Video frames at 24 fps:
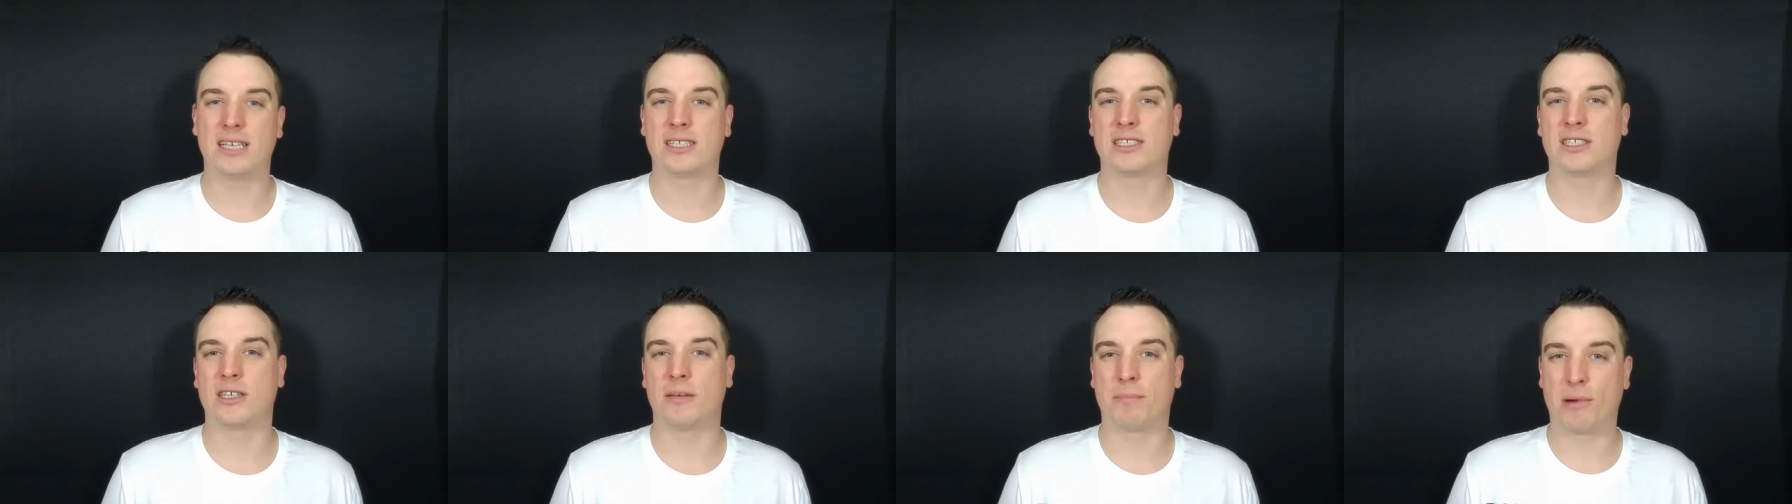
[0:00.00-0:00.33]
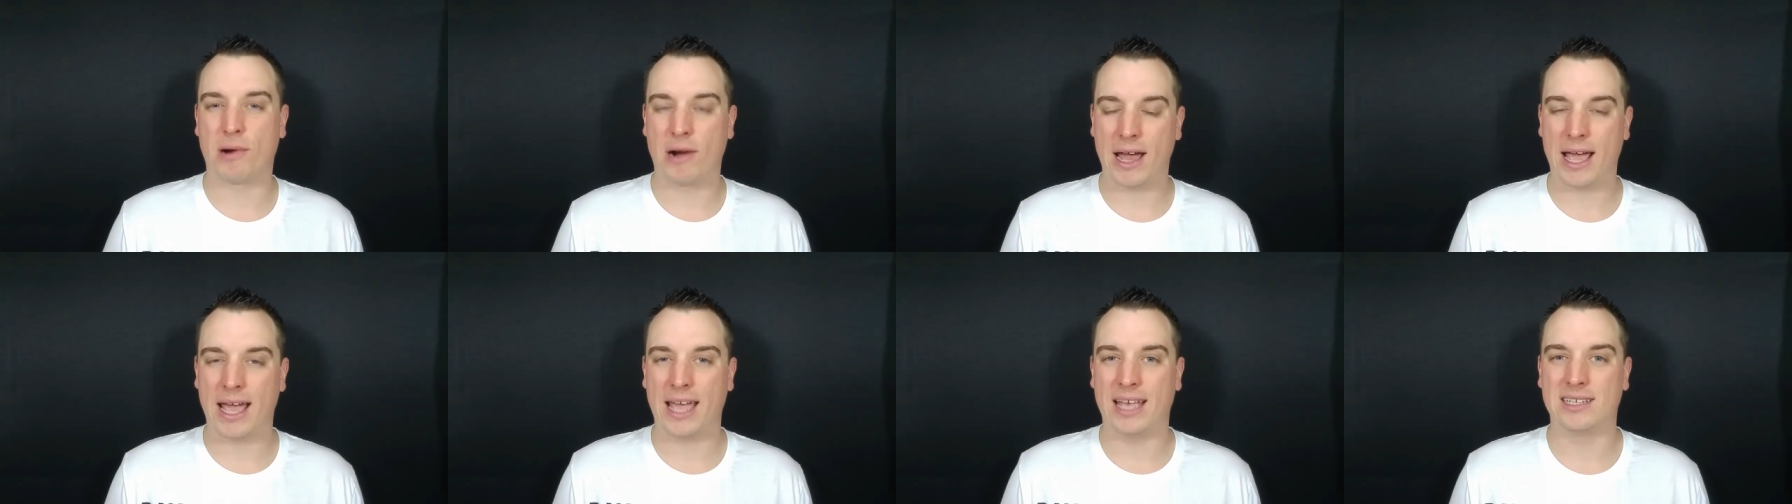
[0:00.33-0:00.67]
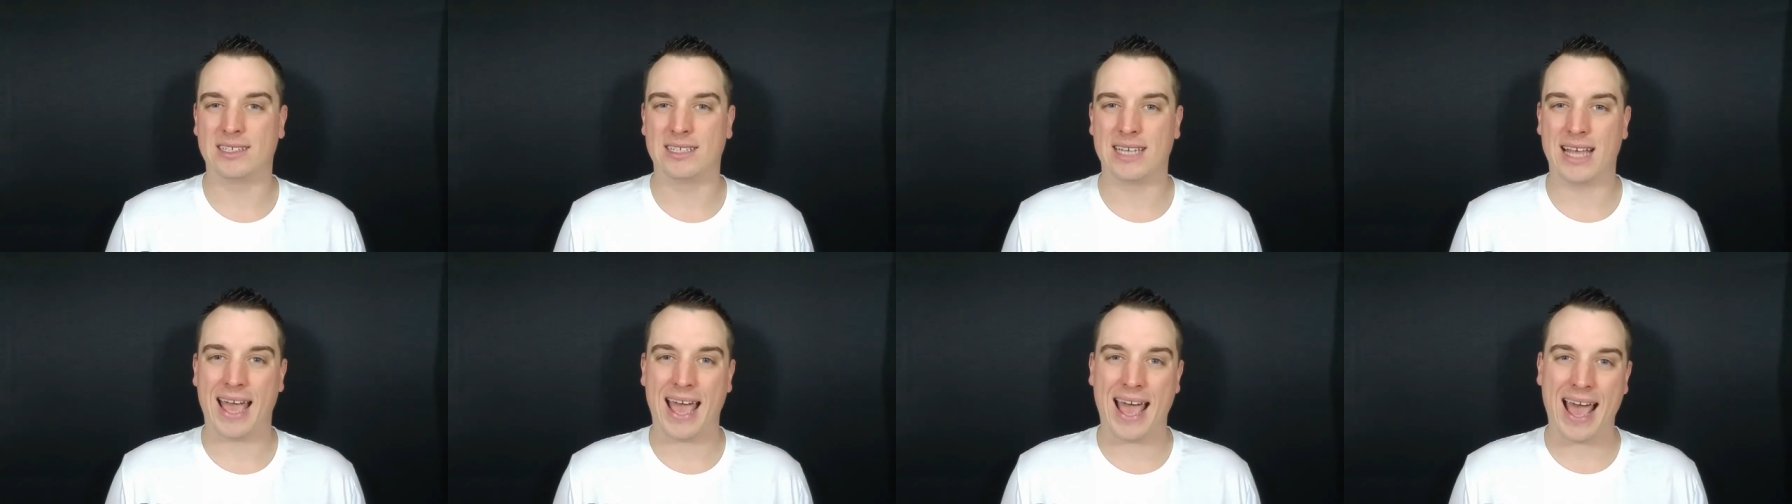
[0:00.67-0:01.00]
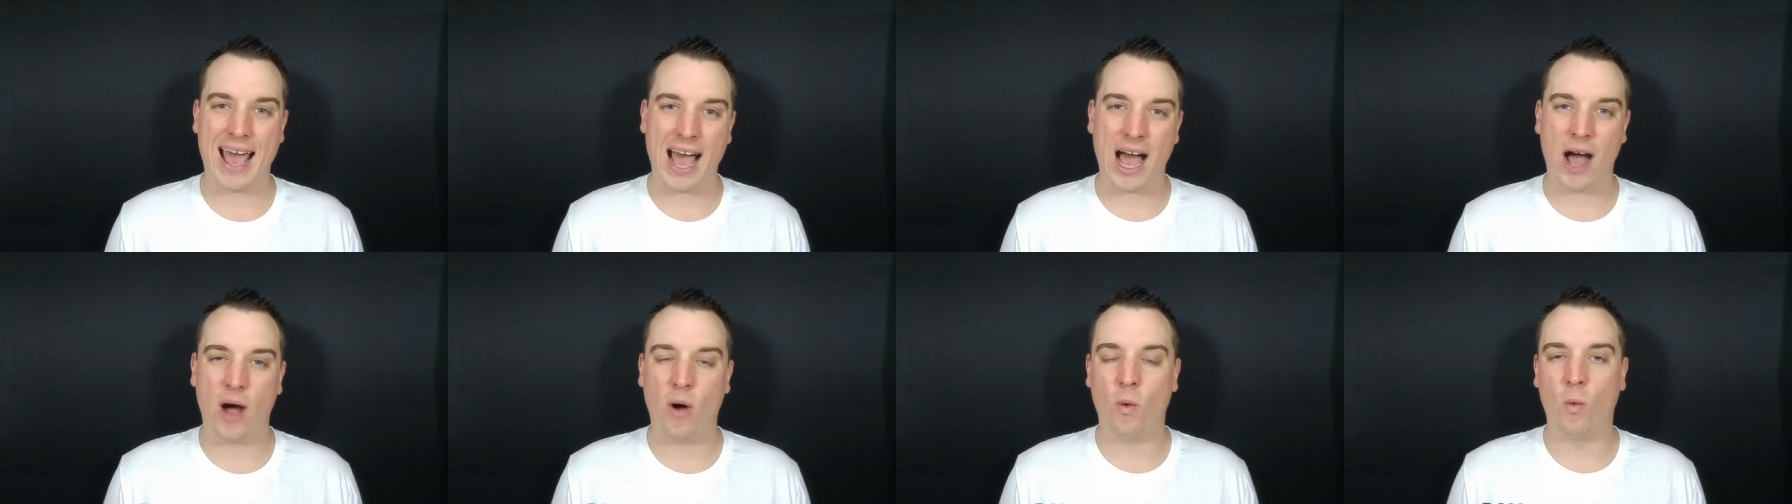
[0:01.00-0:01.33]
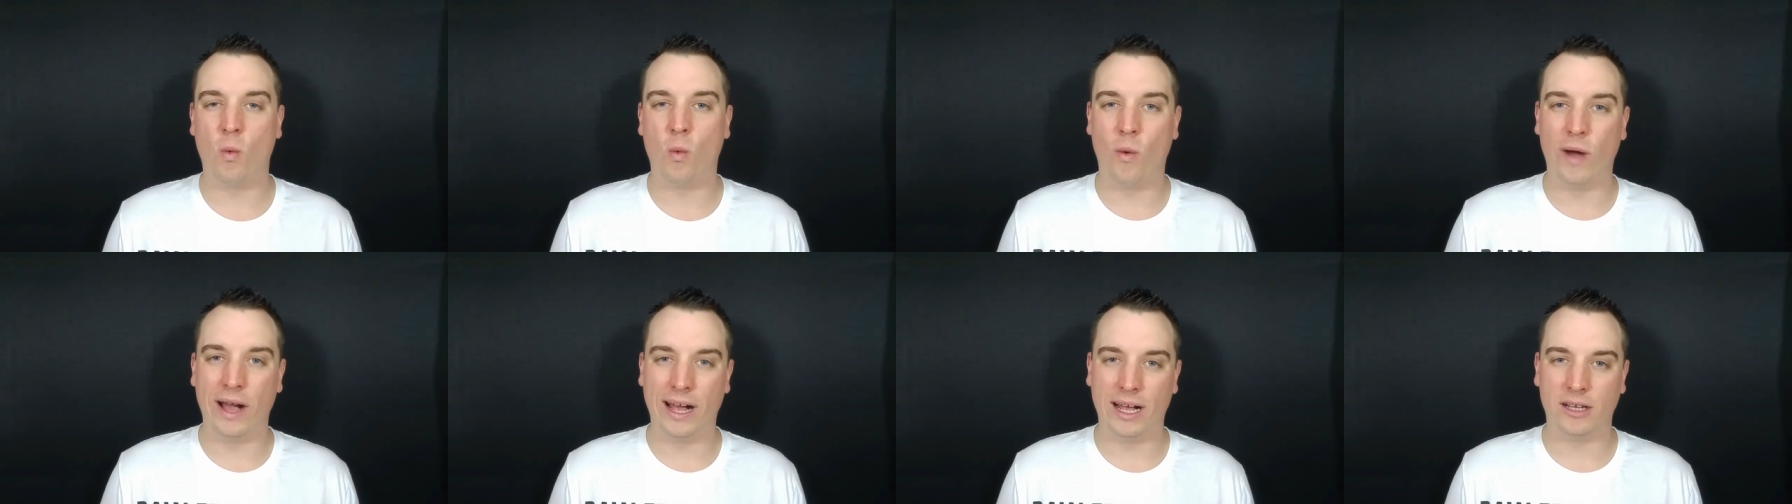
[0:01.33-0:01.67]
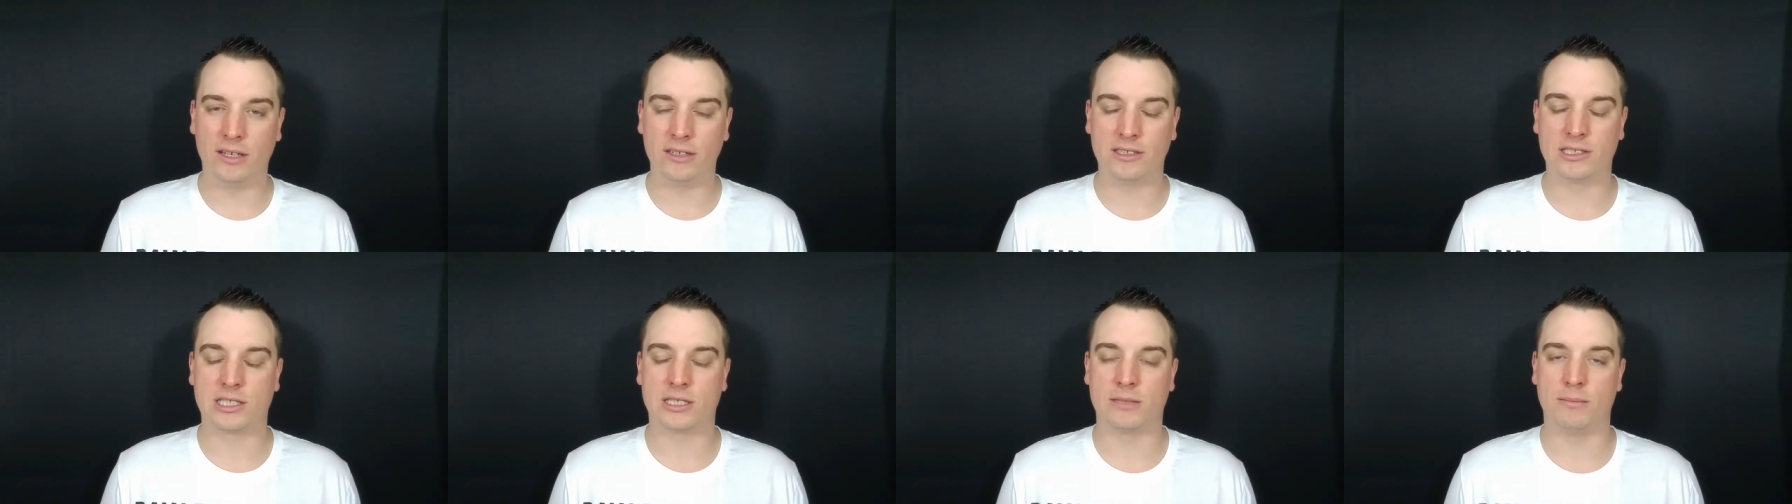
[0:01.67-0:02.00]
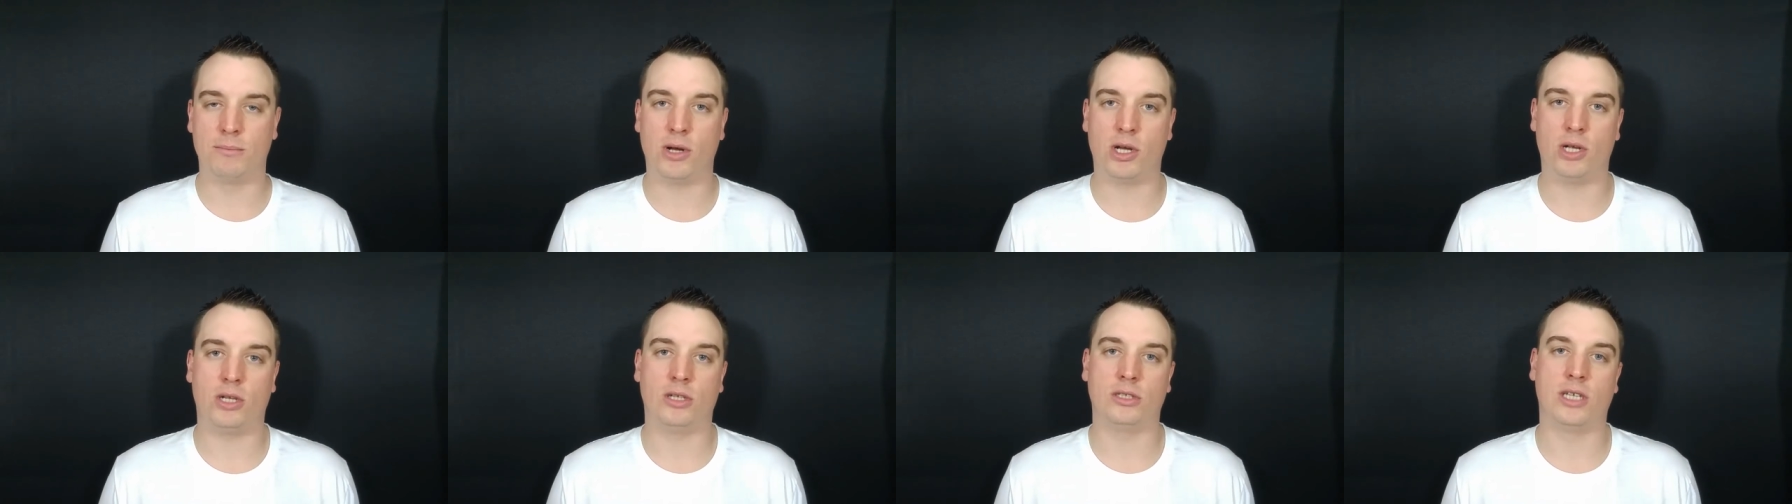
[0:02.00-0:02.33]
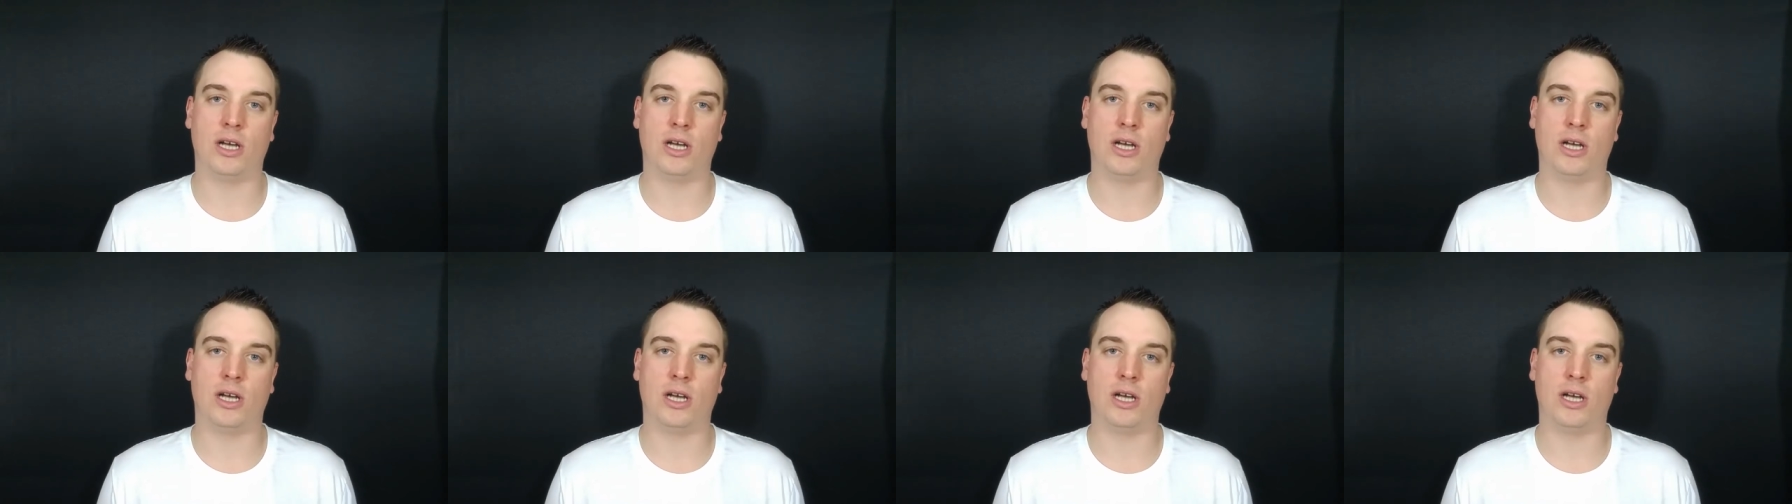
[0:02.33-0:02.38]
surprised at how well small